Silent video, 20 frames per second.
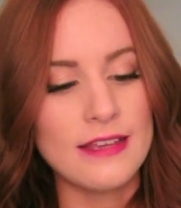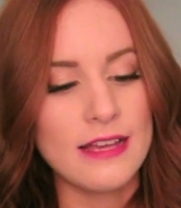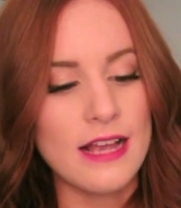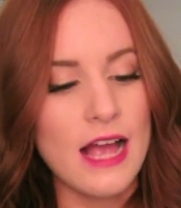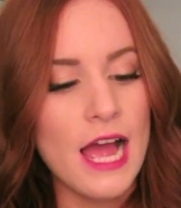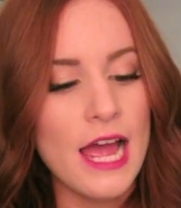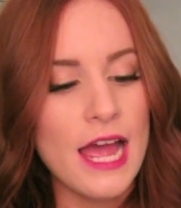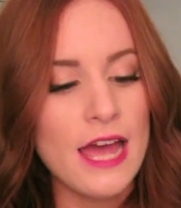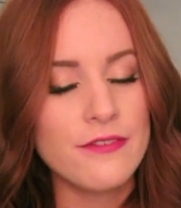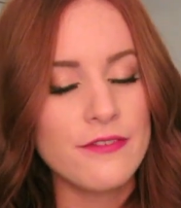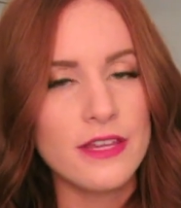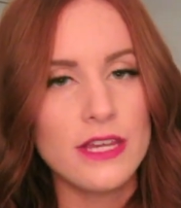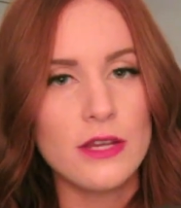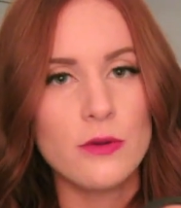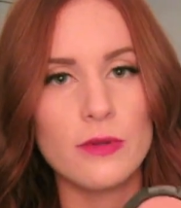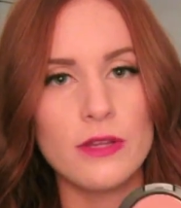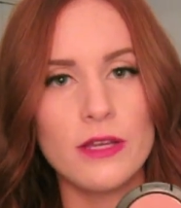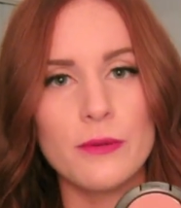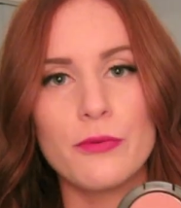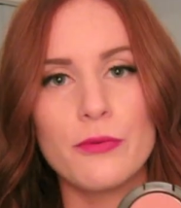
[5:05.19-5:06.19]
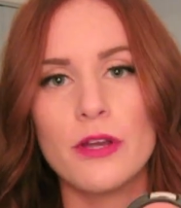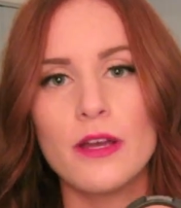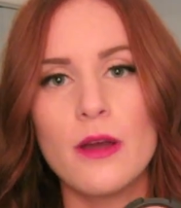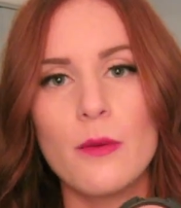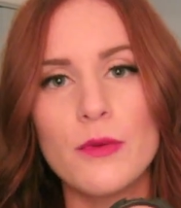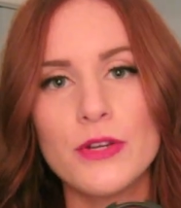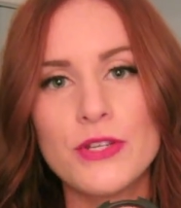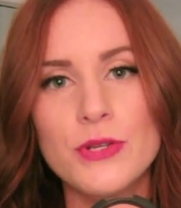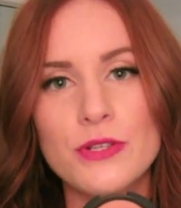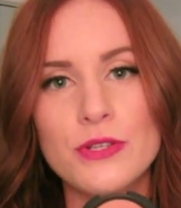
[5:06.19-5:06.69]
Like, I have
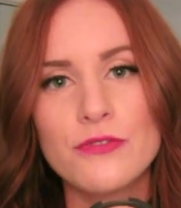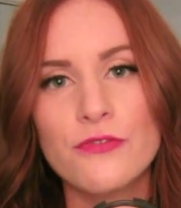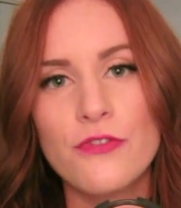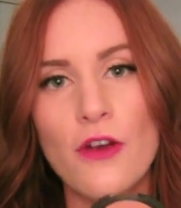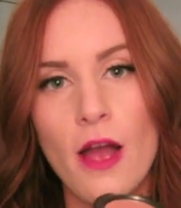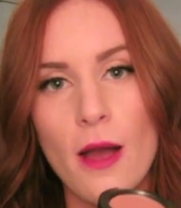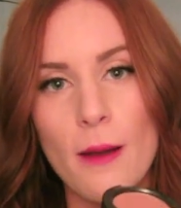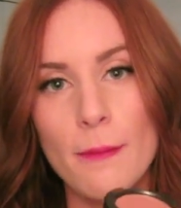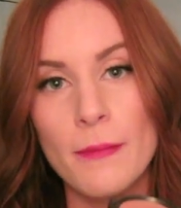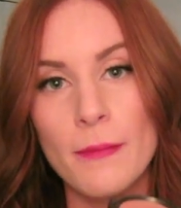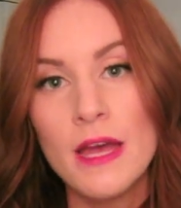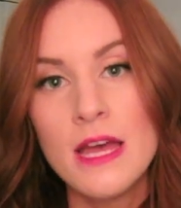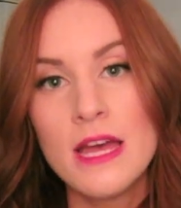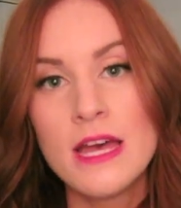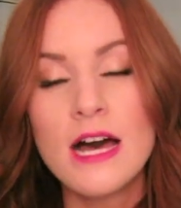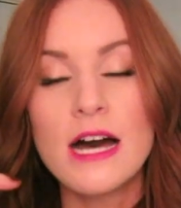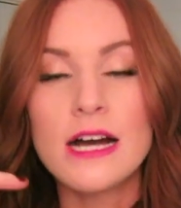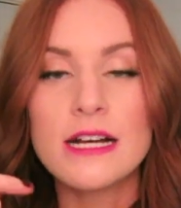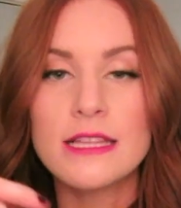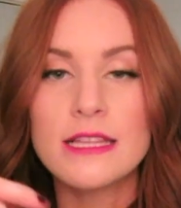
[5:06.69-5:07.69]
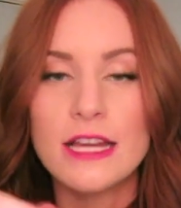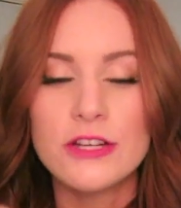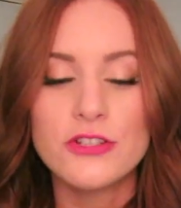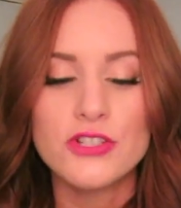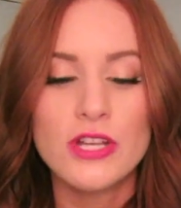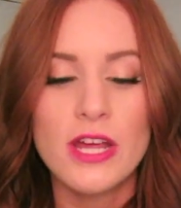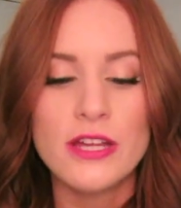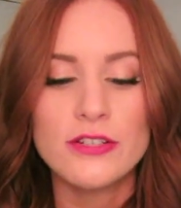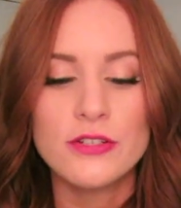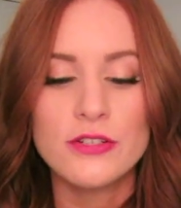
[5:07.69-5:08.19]
Equilibrium, which was from a
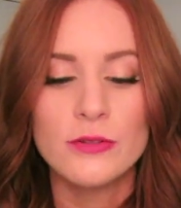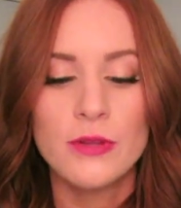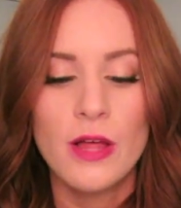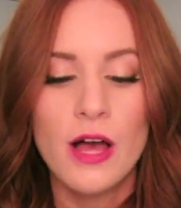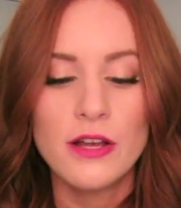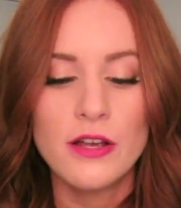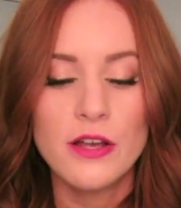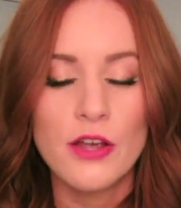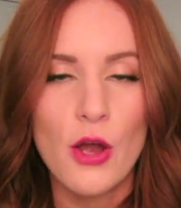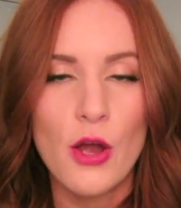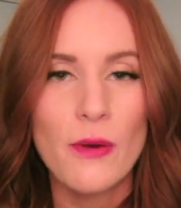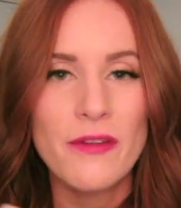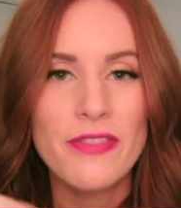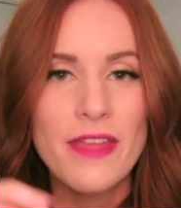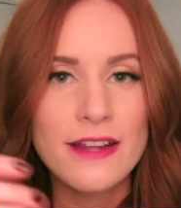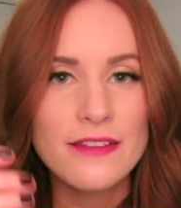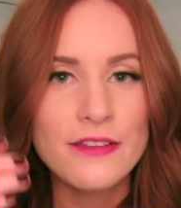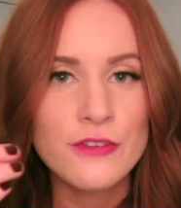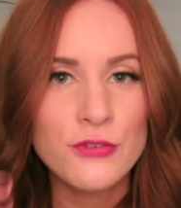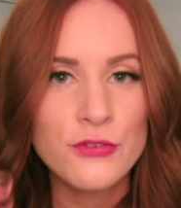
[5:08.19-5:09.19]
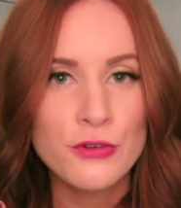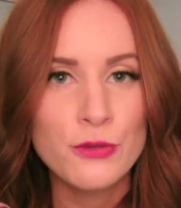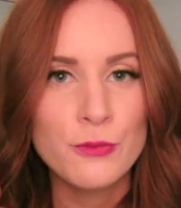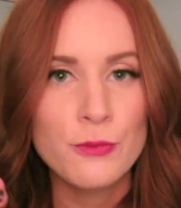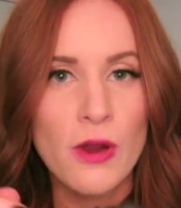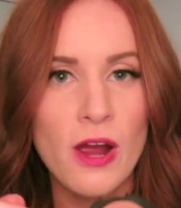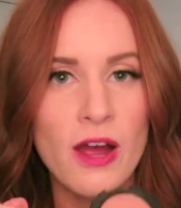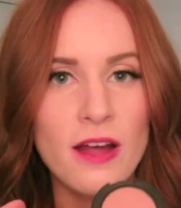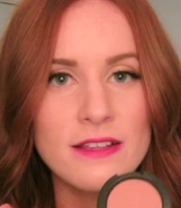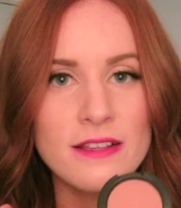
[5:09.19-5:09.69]
collection not too long ago, and that's a true
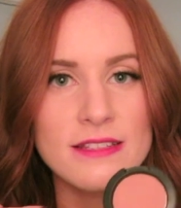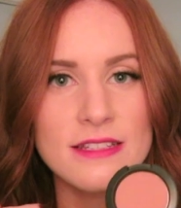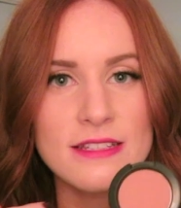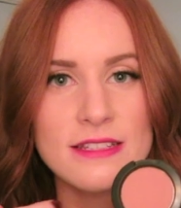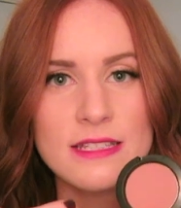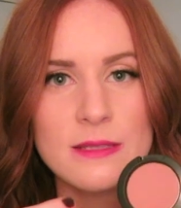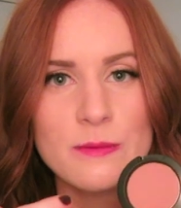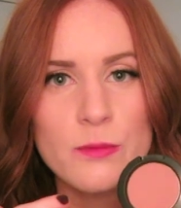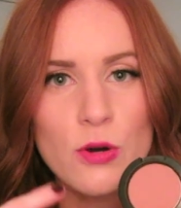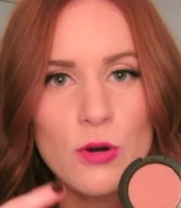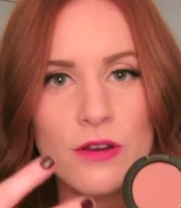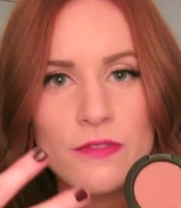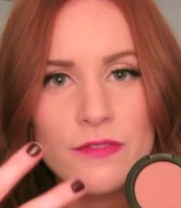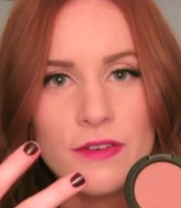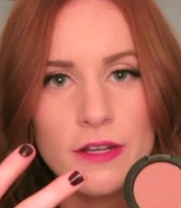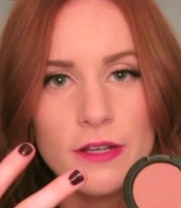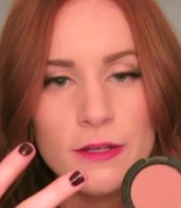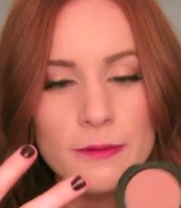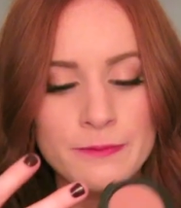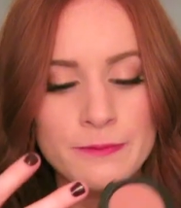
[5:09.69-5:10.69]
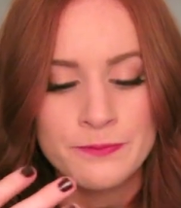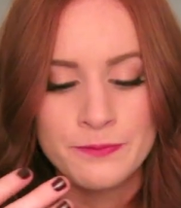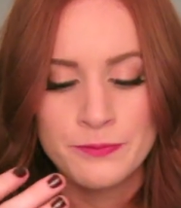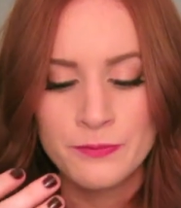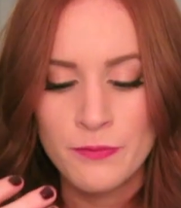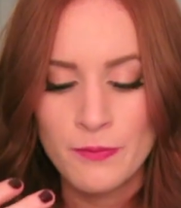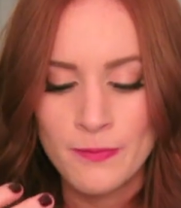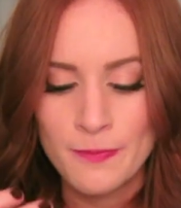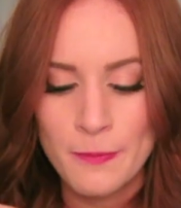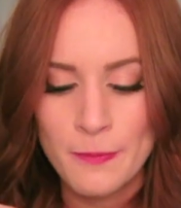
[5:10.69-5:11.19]
bronze. This is more of a,
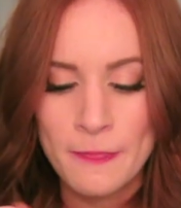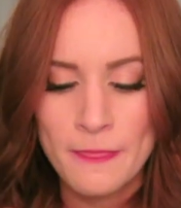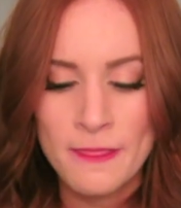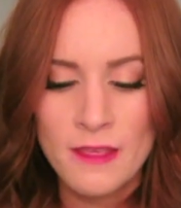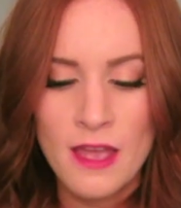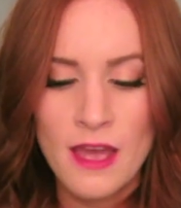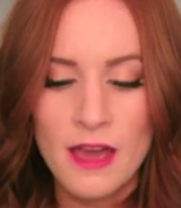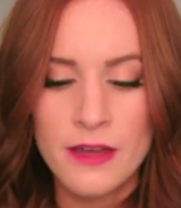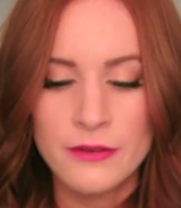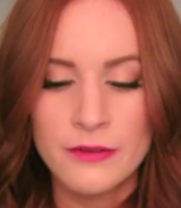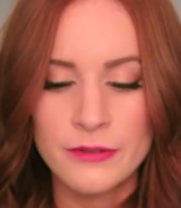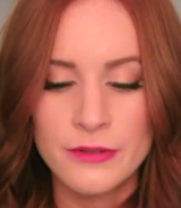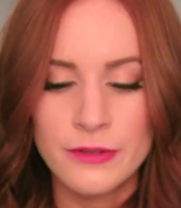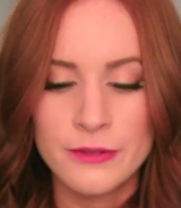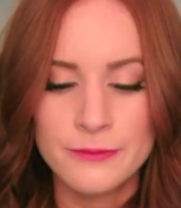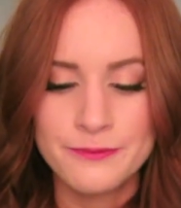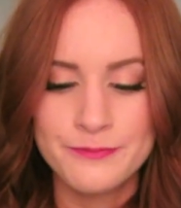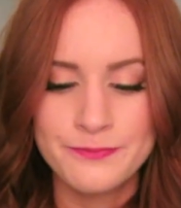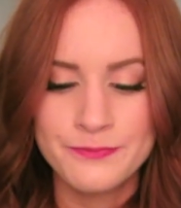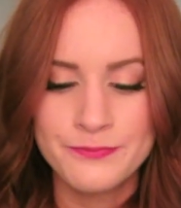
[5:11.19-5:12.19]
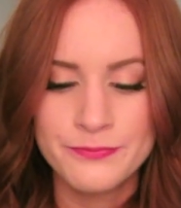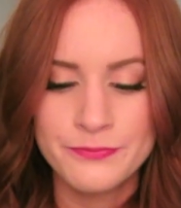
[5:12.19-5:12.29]
I don't know.